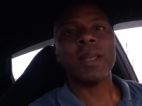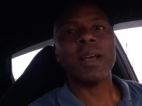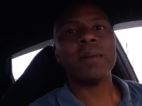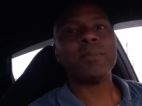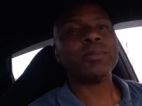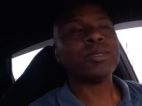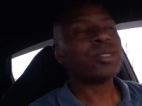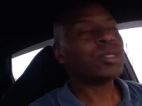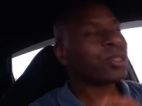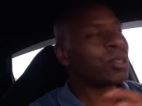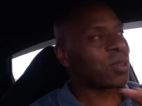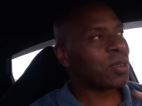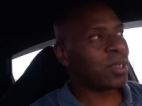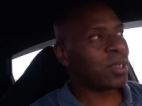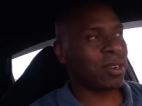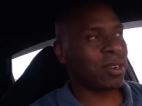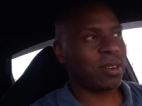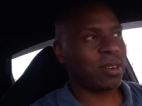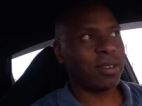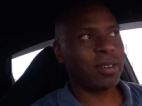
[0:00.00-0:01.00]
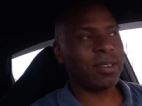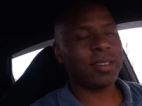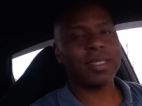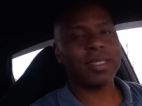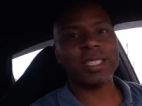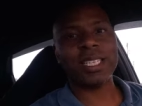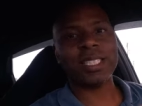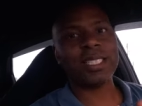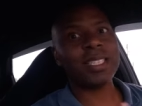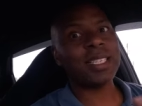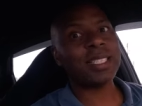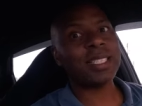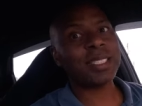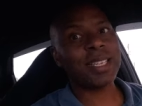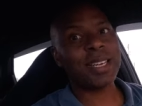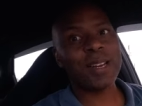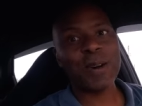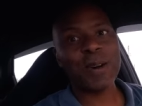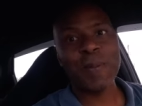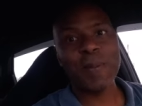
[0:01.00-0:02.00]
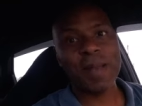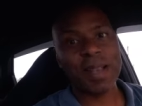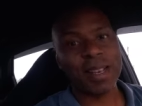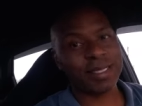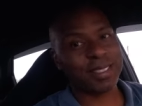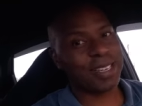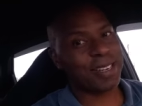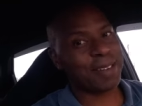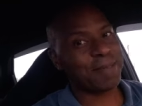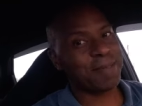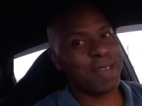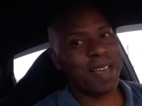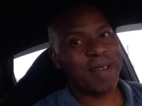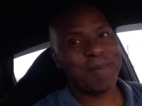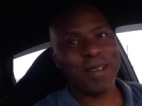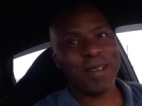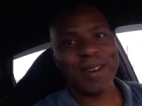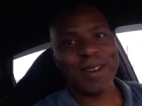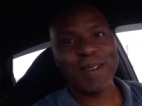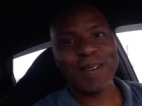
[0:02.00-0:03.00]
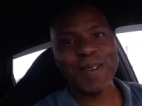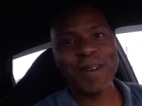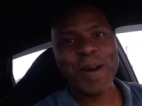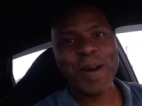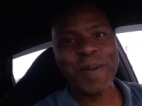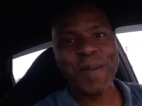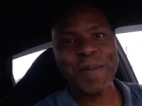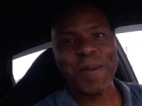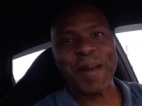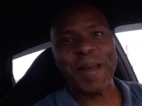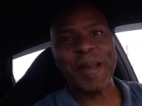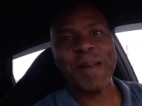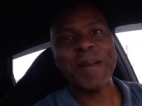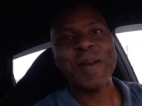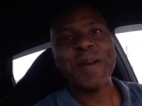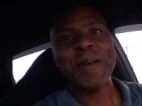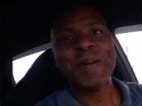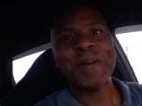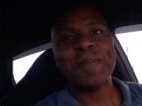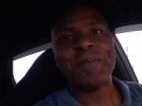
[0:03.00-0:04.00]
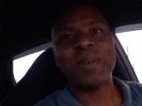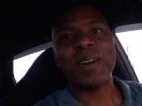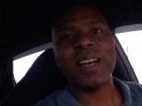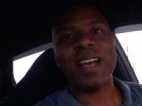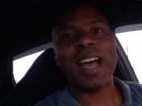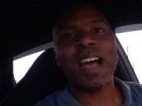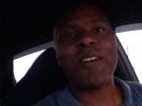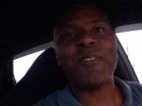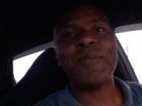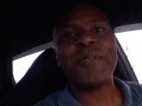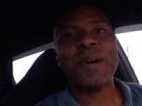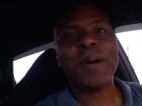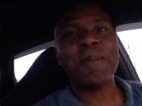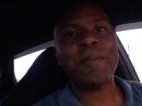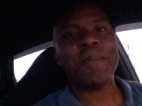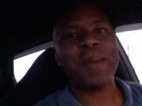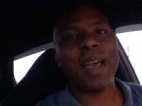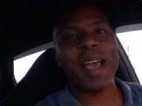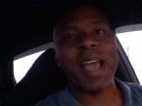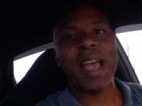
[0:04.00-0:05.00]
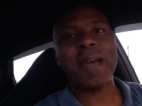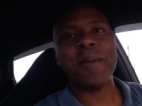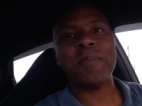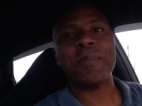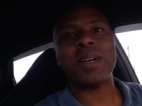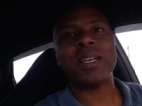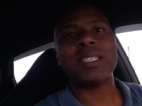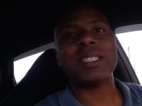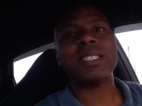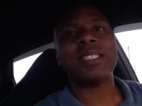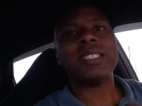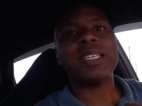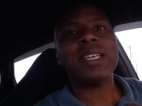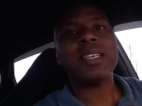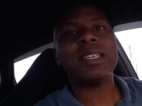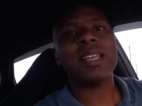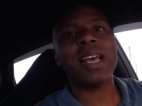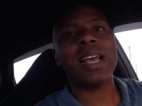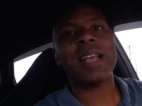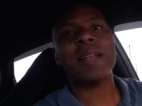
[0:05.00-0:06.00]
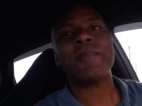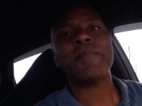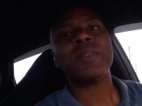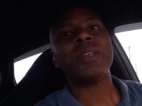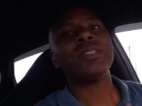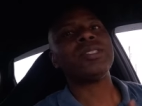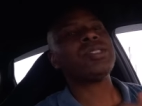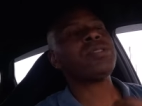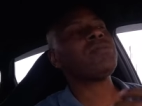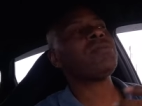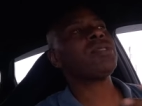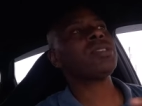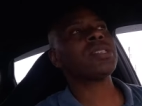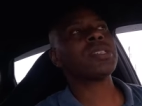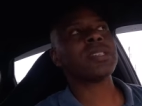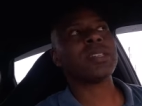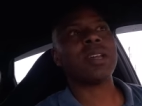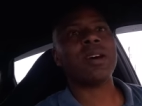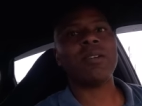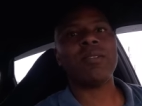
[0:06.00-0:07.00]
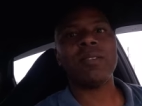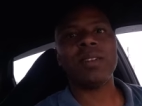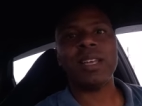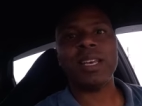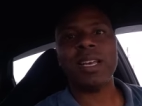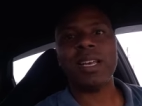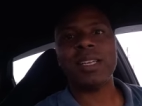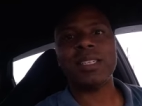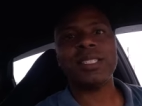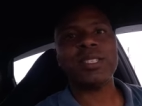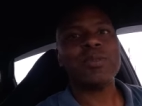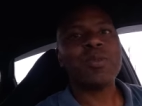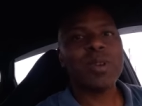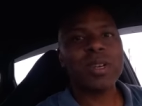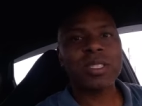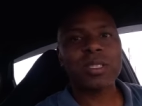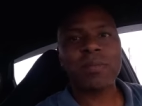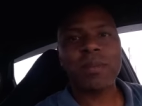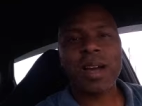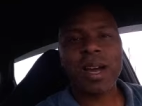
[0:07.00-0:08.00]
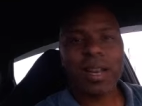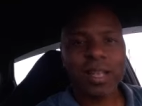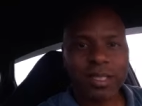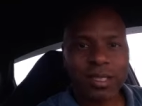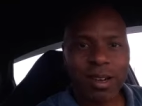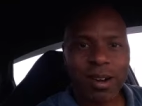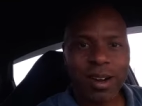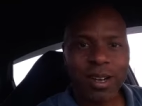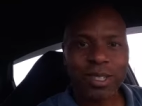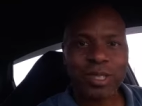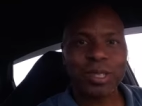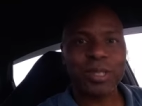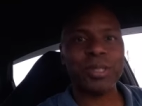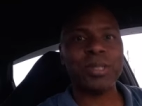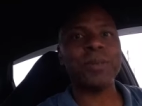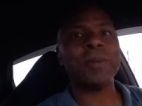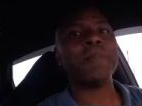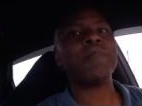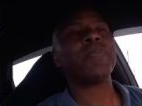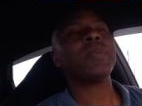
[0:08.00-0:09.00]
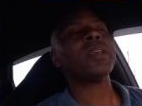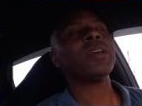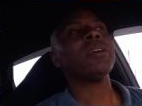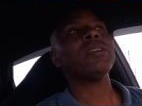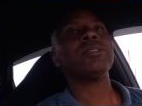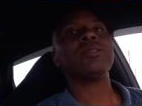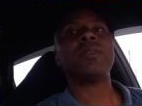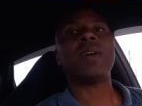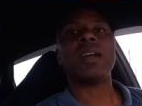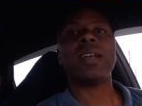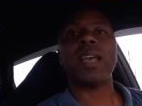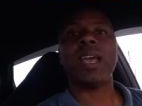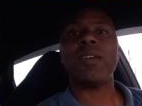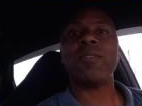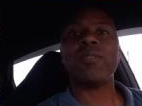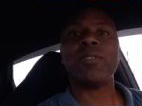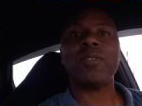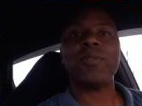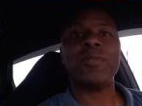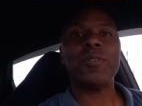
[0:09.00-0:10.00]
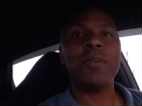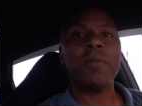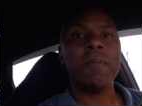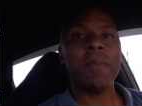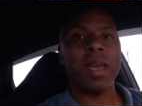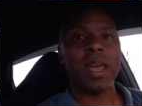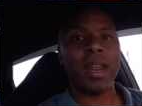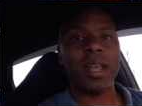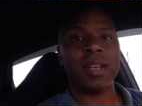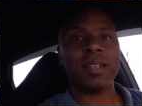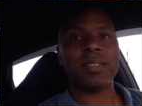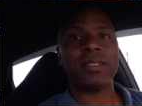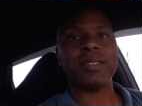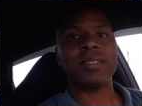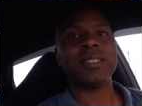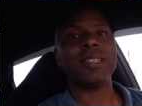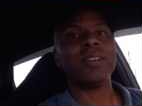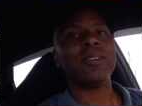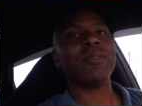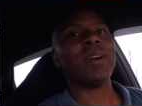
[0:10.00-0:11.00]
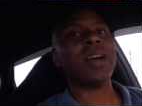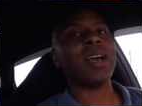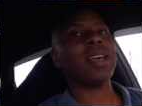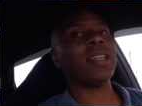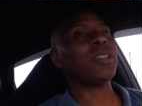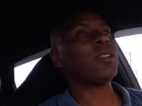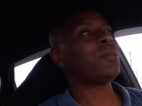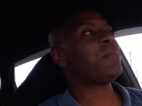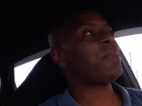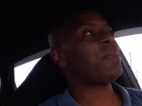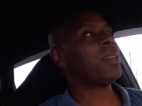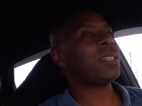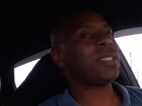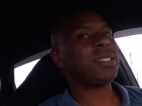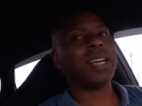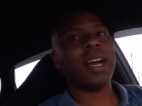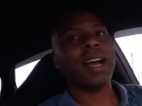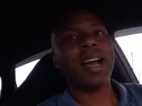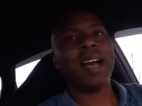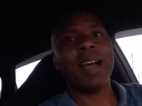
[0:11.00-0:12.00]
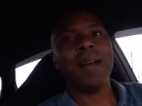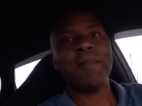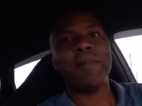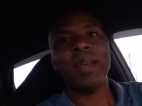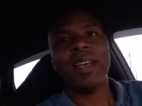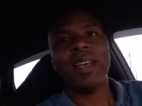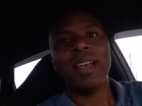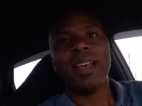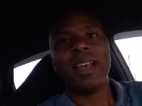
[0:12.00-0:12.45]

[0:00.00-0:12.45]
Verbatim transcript: I'm assuring her that she doesn't know me. I was like, ma'am, you don't know me but I felt bad because it seemed like she was just lonely. She wanted somebody to talk to. So I gave her a few minutes, right? A little bit of time